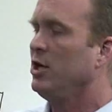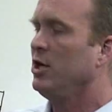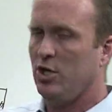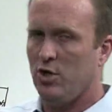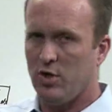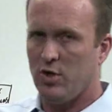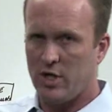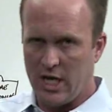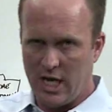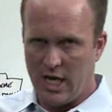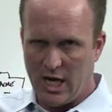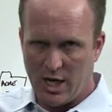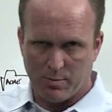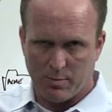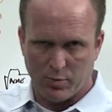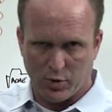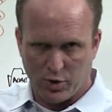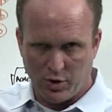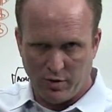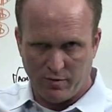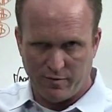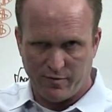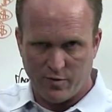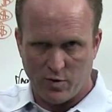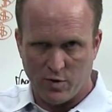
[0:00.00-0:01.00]
You can
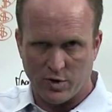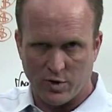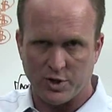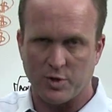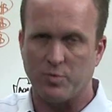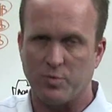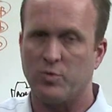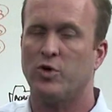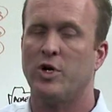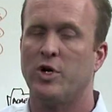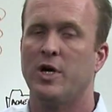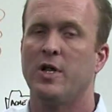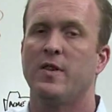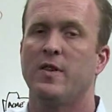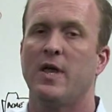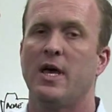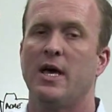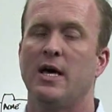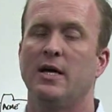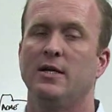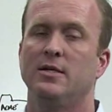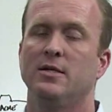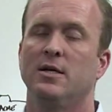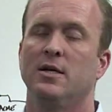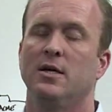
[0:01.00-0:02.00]
brute force and bring
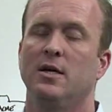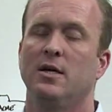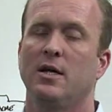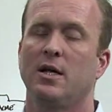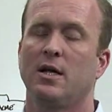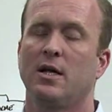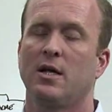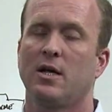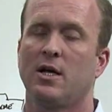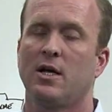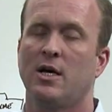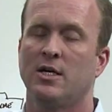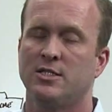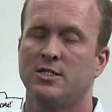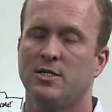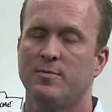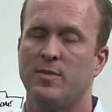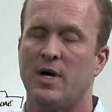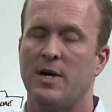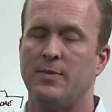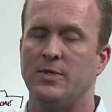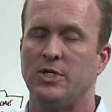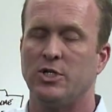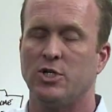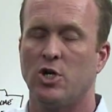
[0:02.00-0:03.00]
that
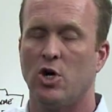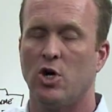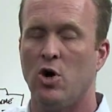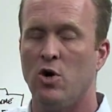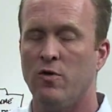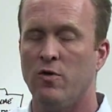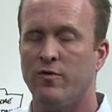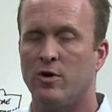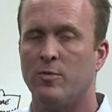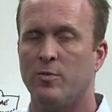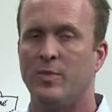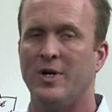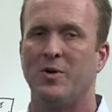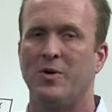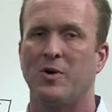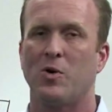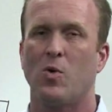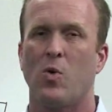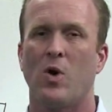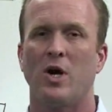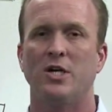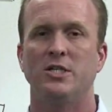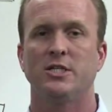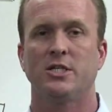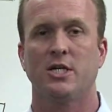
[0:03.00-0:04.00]
custom object over, but it
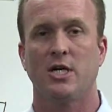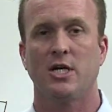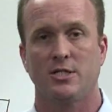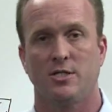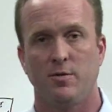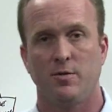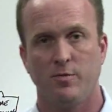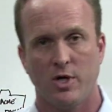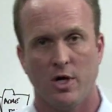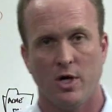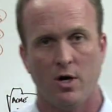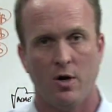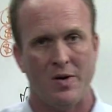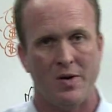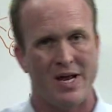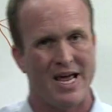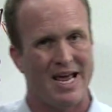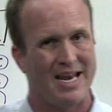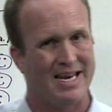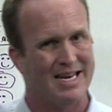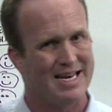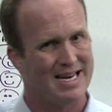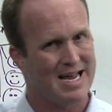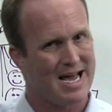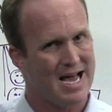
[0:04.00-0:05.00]
requires custom code
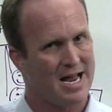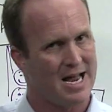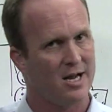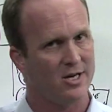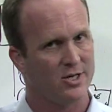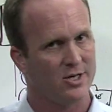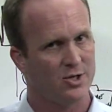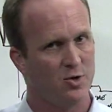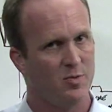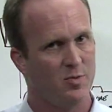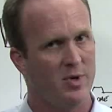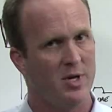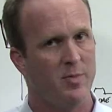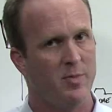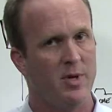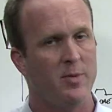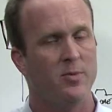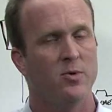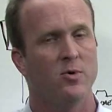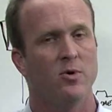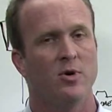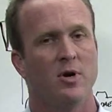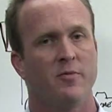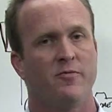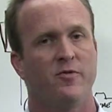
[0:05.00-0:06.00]
and not too many
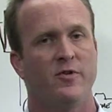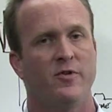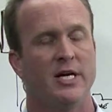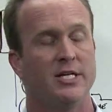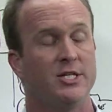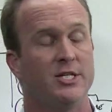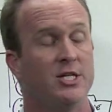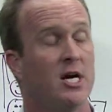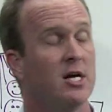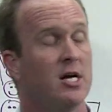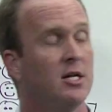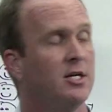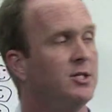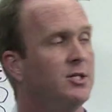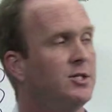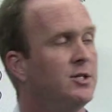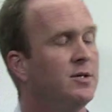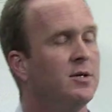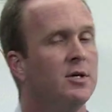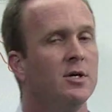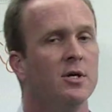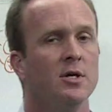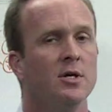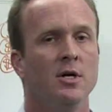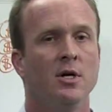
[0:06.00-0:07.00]
people are up for that challenge.
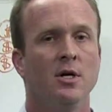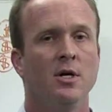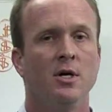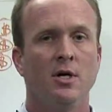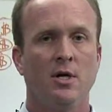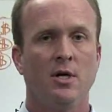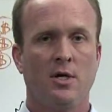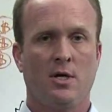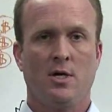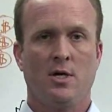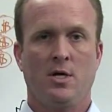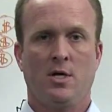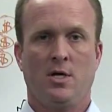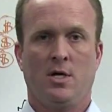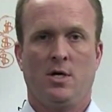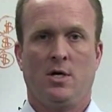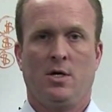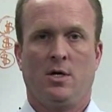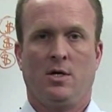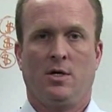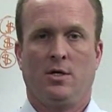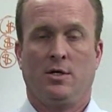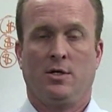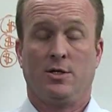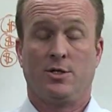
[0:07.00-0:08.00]

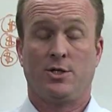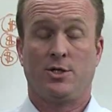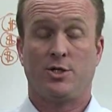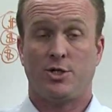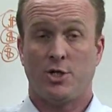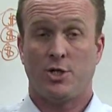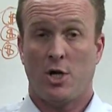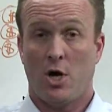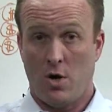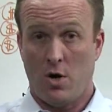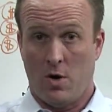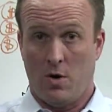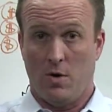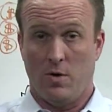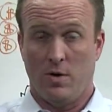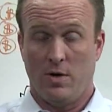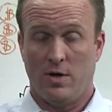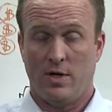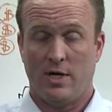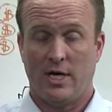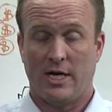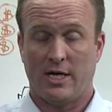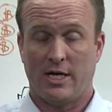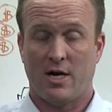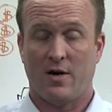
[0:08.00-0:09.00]
So
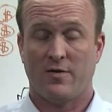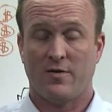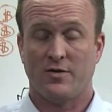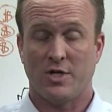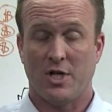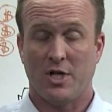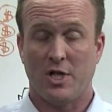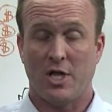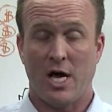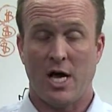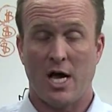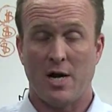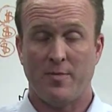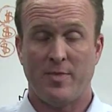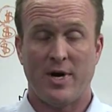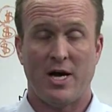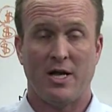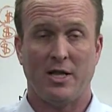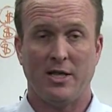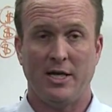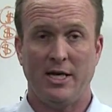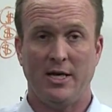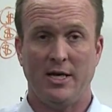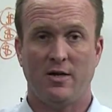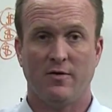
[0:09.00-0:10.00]
that covers a lot
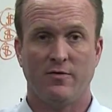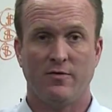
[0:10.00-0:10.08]
about lead